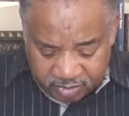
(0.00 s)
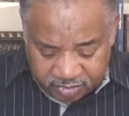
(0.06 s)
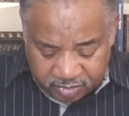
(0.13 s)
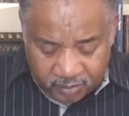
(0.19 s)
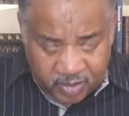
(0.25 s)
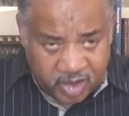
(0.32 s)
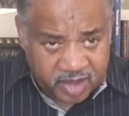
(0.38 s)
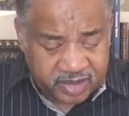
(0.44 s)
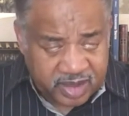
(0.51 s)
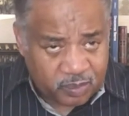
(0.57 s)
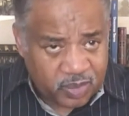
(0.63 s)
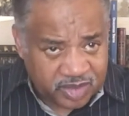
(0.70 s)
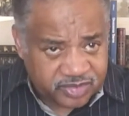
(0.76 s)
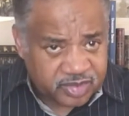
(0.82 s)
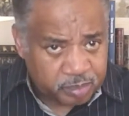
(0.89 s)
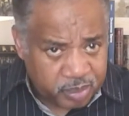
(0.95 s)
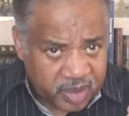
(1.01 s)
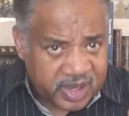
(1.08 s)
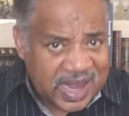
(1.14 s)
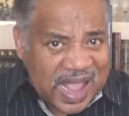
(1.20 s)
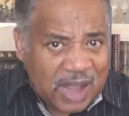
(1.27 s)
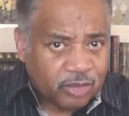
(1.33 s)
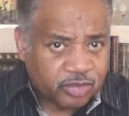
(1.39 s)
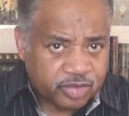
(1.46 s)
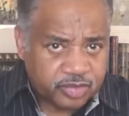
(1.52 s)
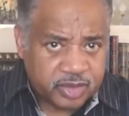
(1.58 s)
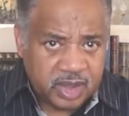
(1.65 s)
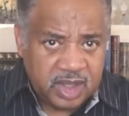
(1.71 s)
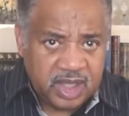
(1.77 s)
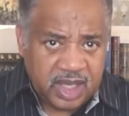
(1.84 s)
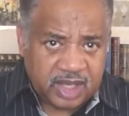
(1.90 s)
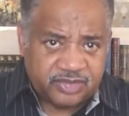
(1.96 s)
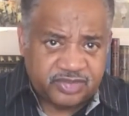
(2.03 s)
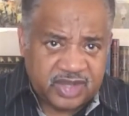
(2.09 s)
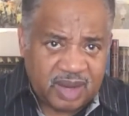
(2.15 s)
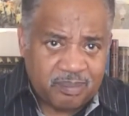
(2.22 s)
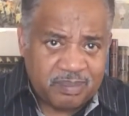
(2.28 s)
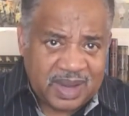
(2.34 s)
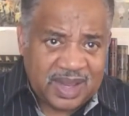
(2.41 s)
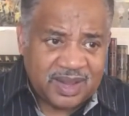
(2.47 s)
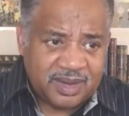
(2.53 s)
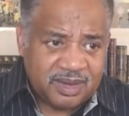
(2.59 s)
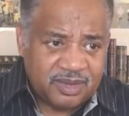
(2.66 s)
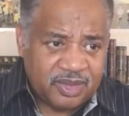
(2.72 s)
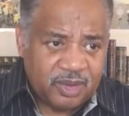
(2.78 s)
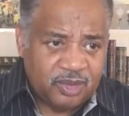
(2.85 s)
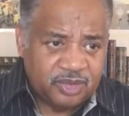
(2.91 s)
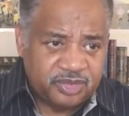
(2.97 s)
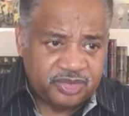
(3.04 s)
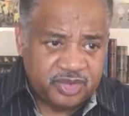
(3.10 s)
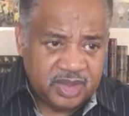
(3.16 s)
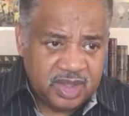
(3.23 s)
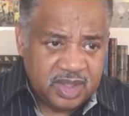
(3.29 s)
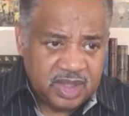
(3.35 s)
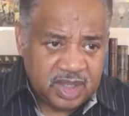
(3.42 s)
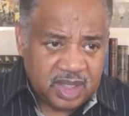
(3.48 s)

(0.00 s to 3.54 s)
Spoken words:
it was a word that wasn't pronounced except by those